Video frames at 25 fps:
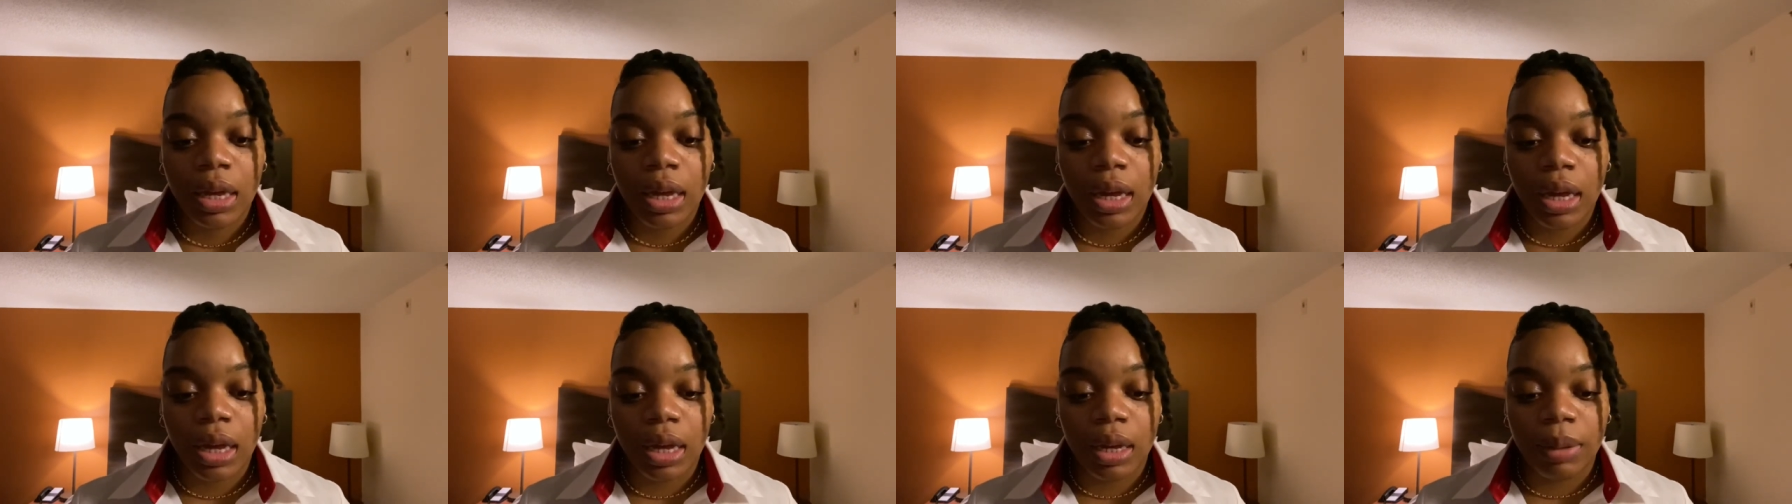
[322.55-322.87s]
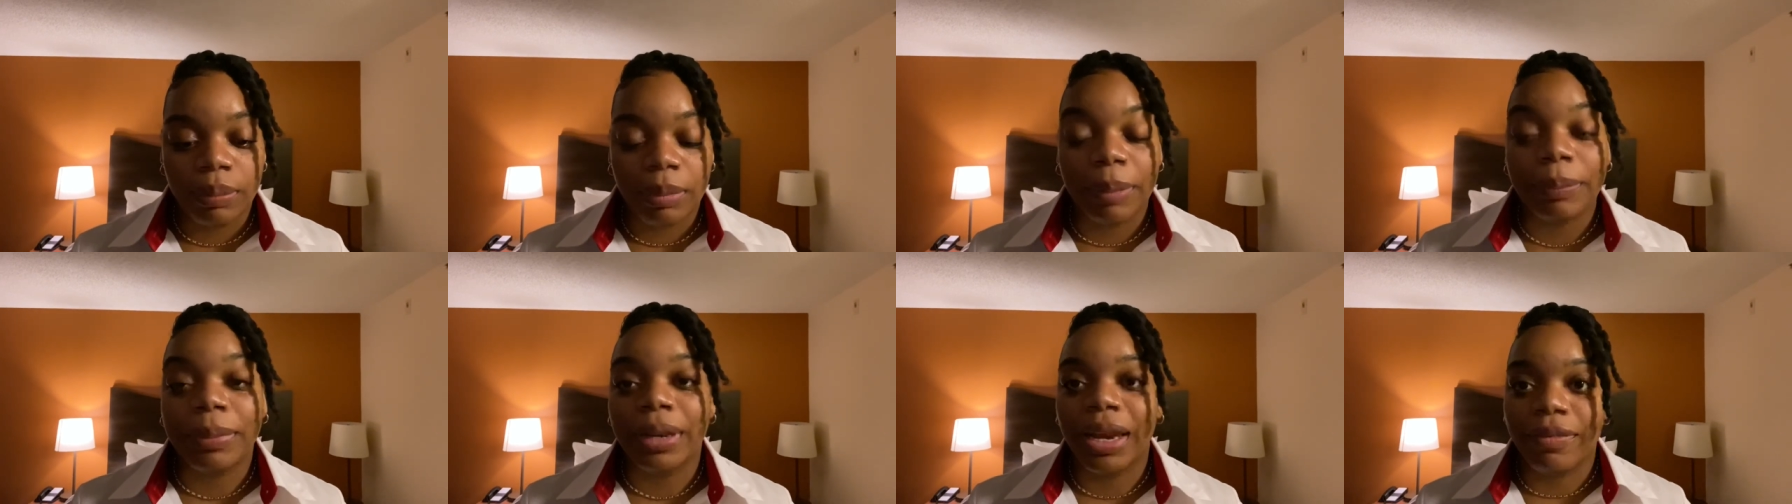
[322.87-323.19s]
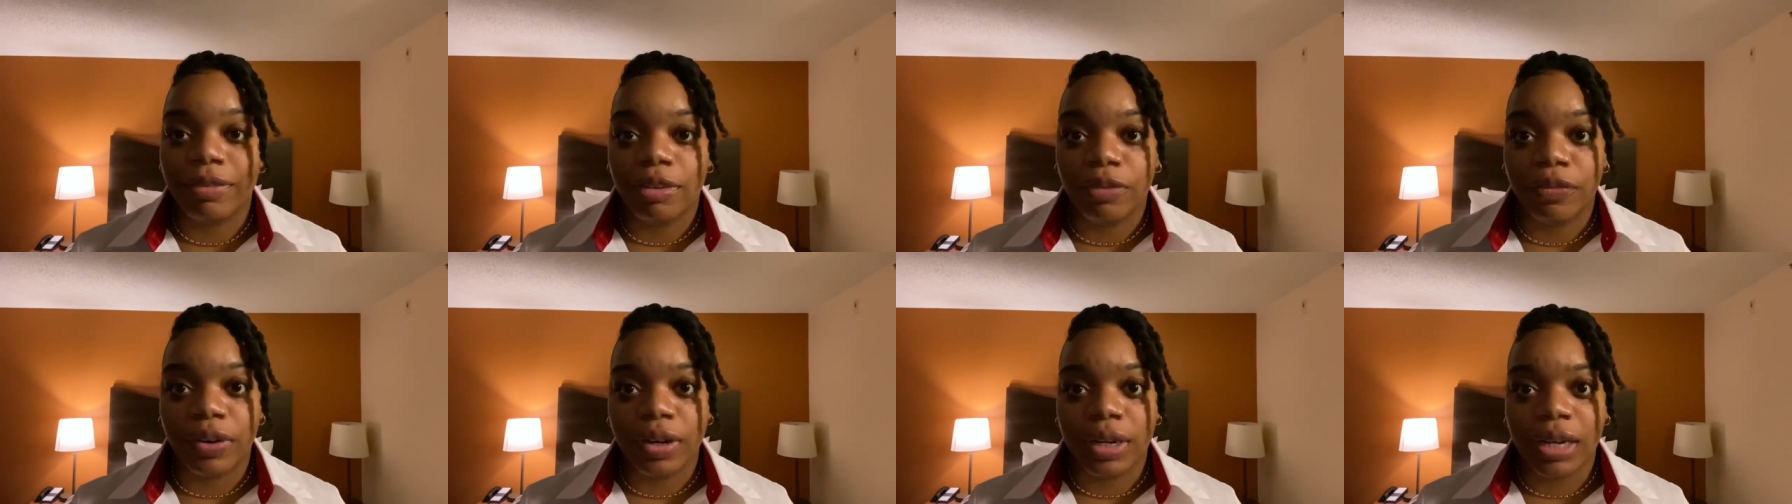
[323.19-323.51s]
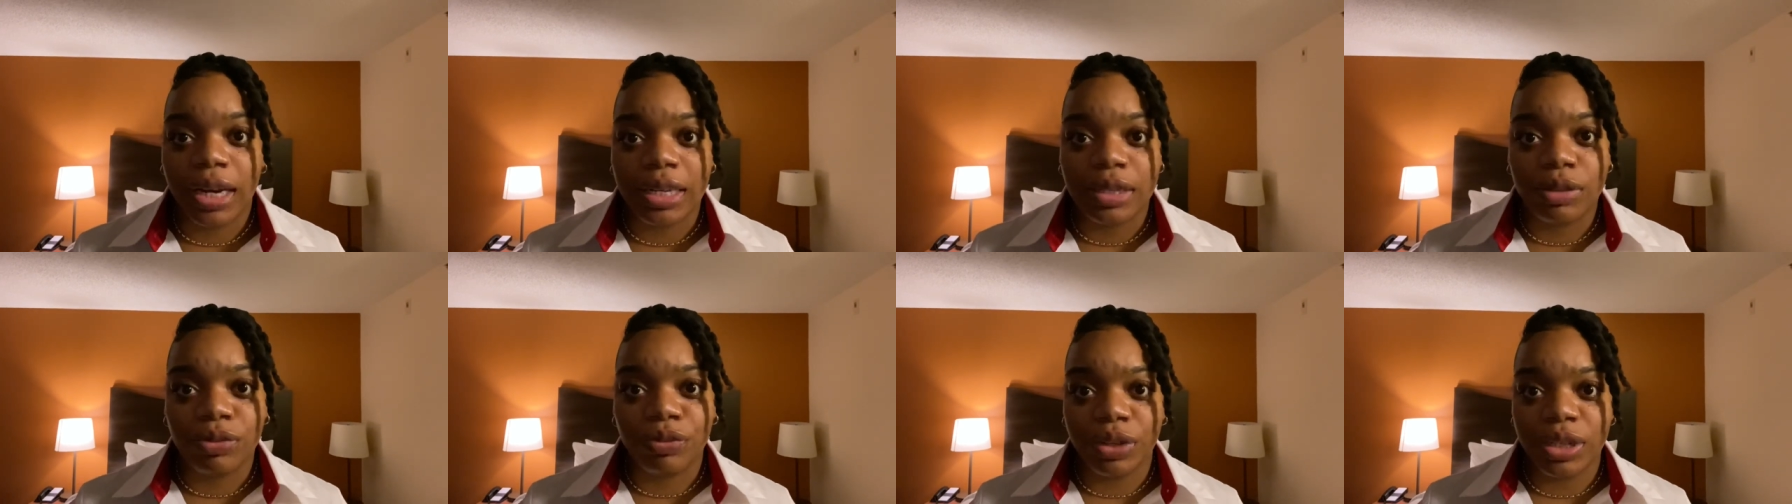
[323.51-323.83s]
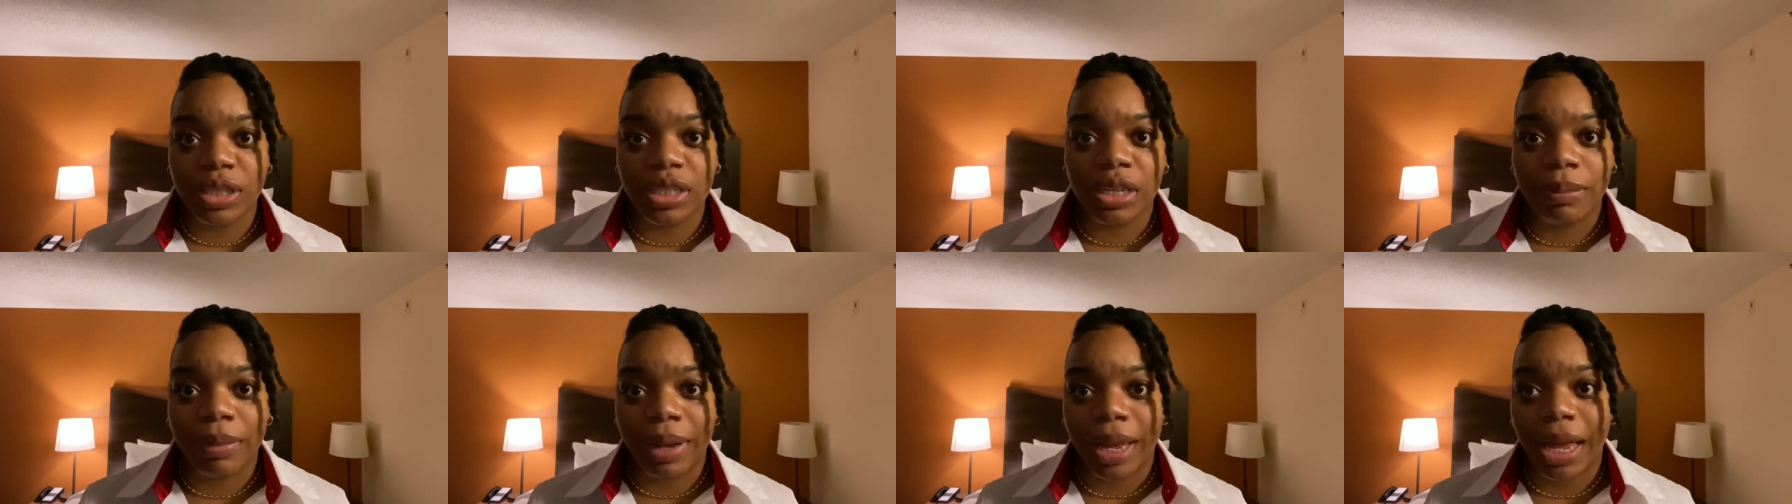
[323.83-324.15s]
um, I'm gonna have the front desk
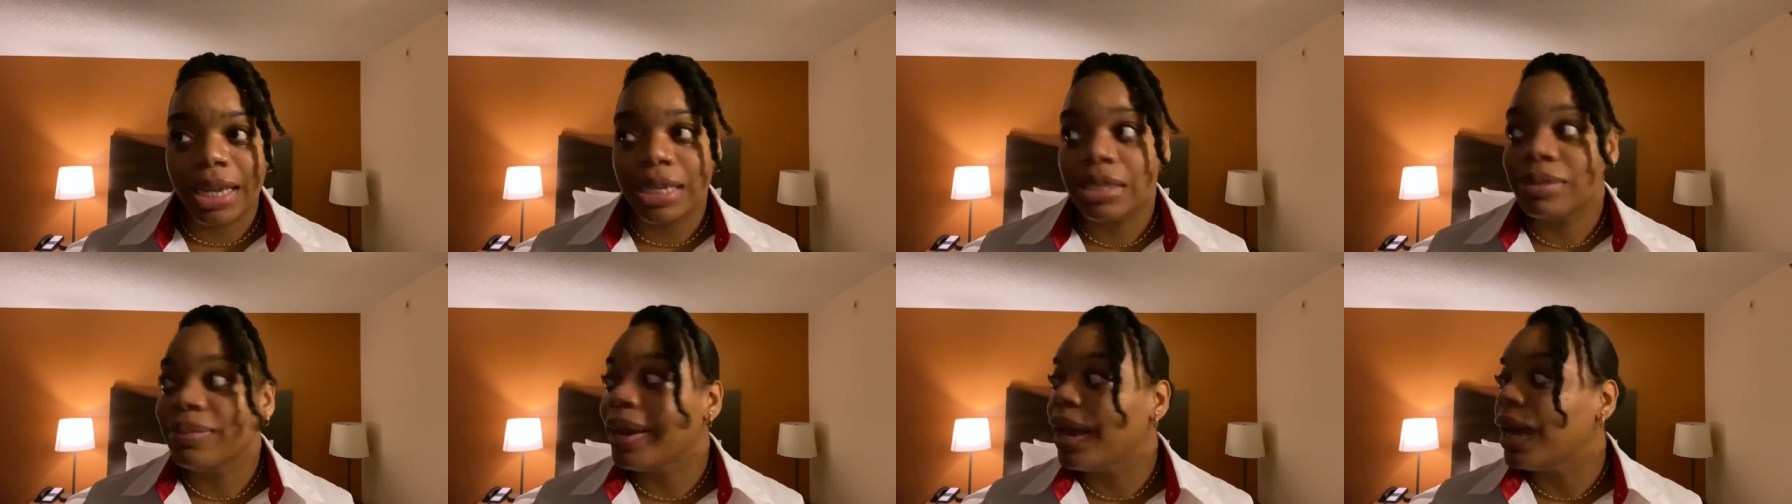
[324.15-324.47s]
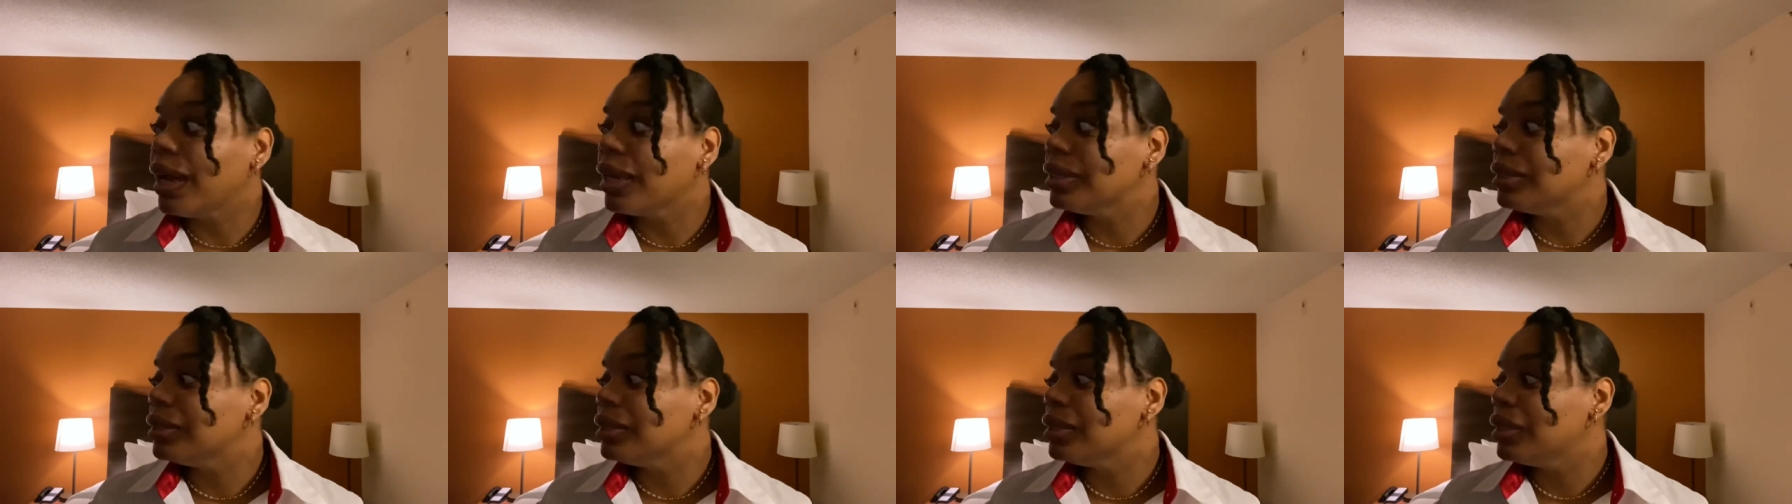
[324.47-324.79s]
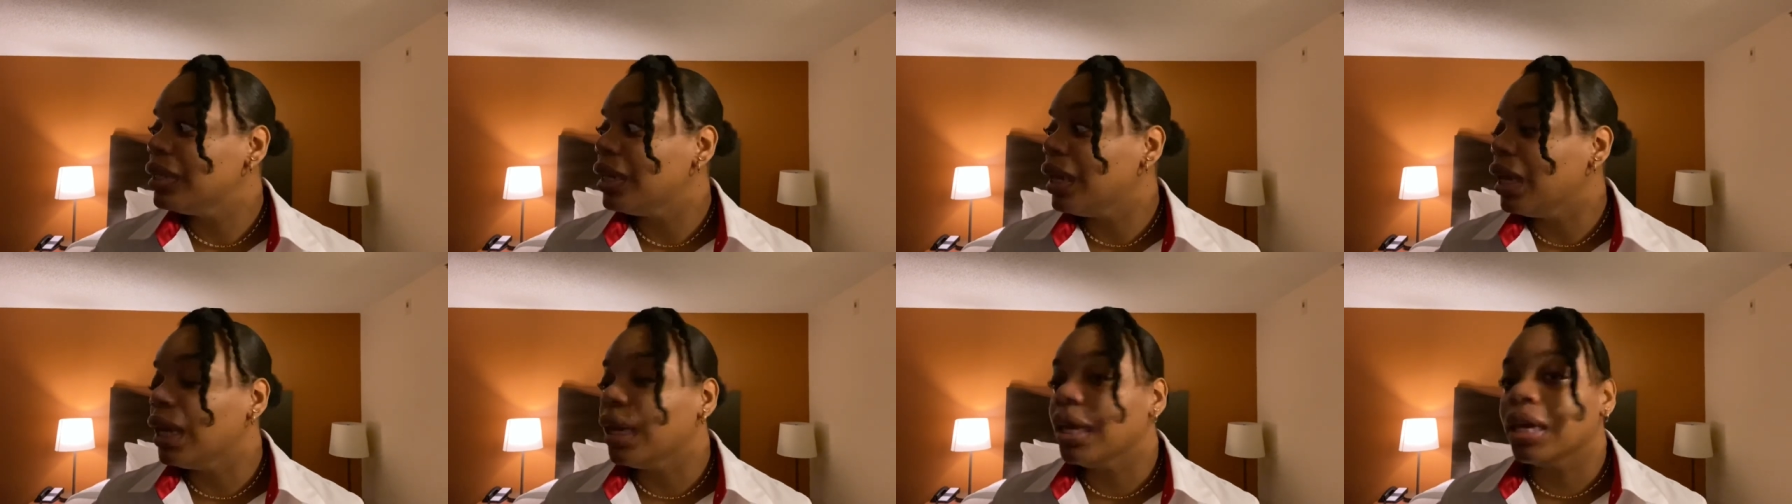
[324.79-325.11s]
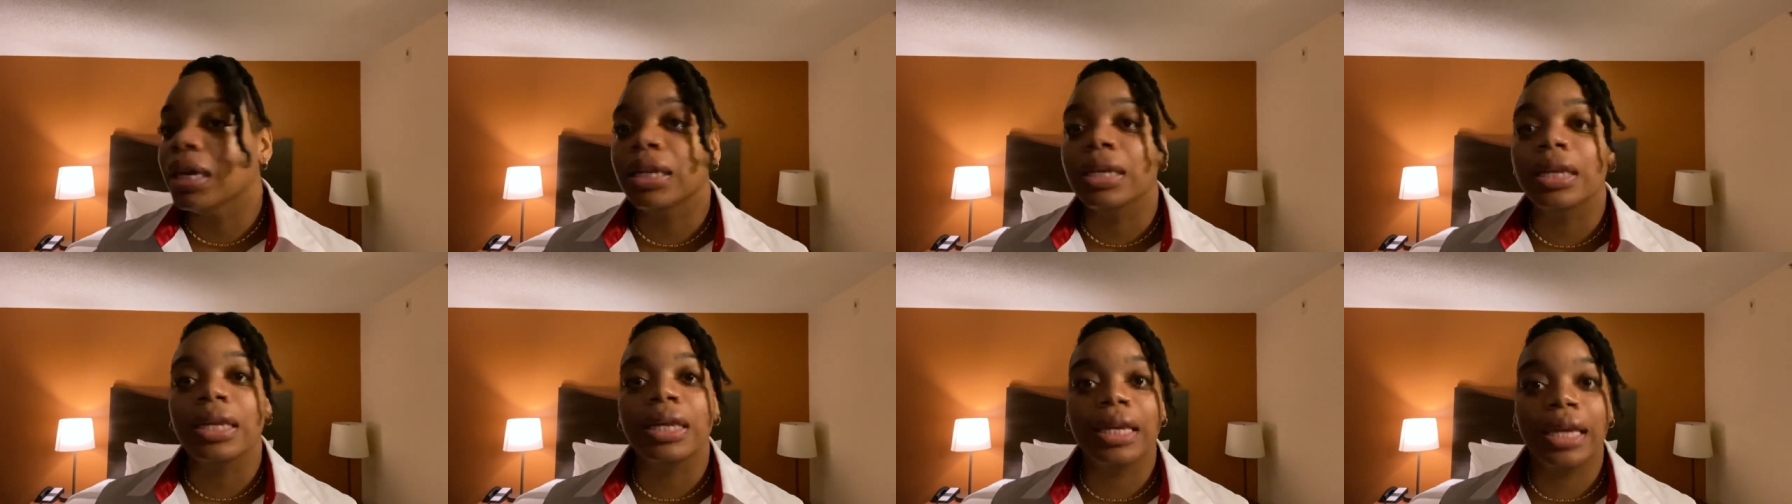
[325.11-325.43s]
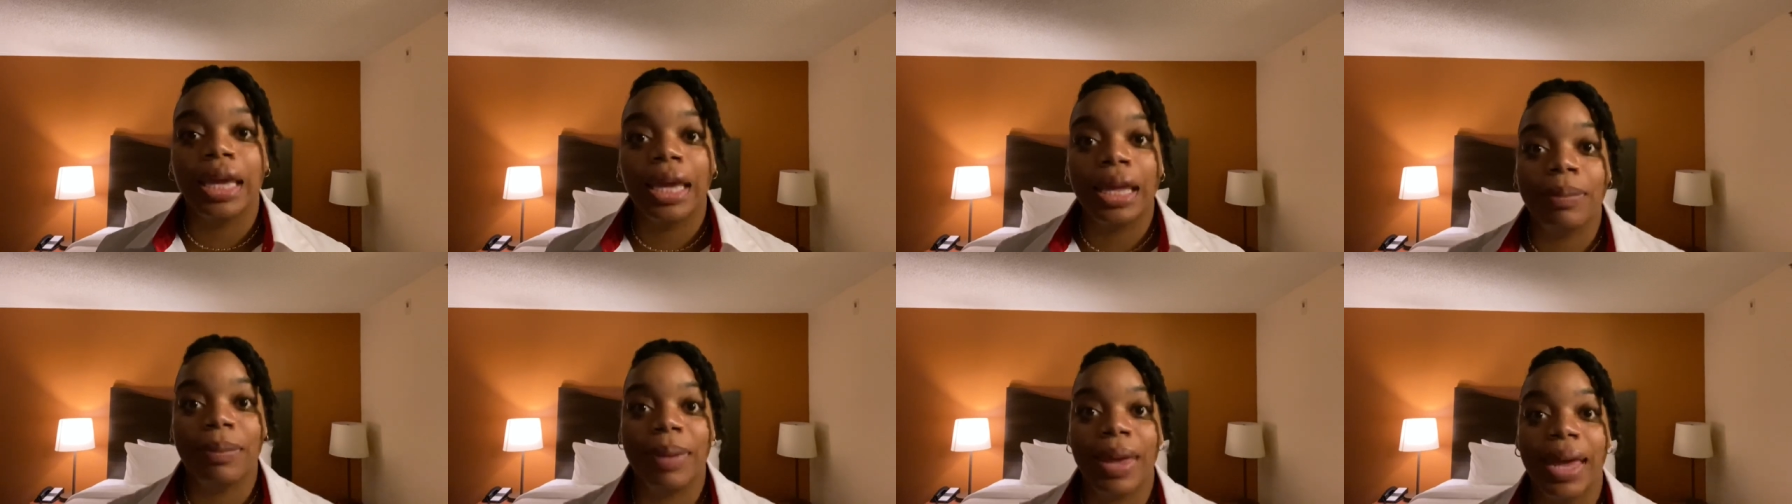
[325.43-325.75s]
freeze up my ice packs and
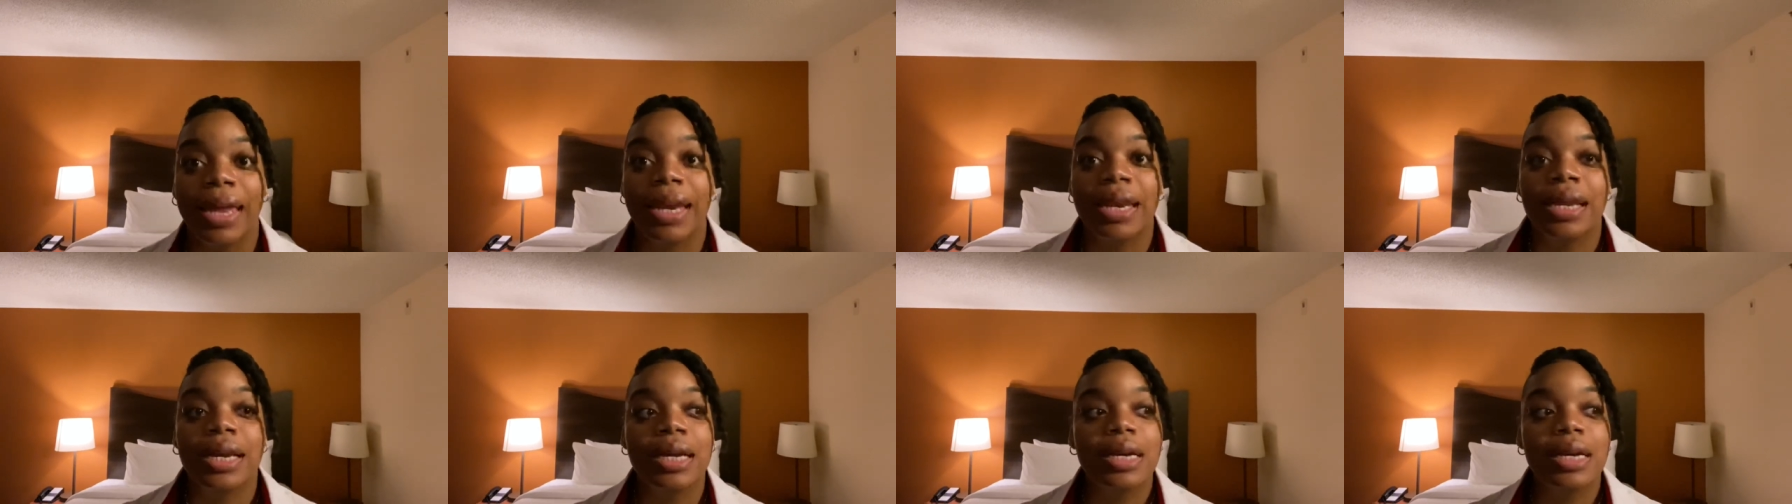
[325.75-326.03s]
get in bed.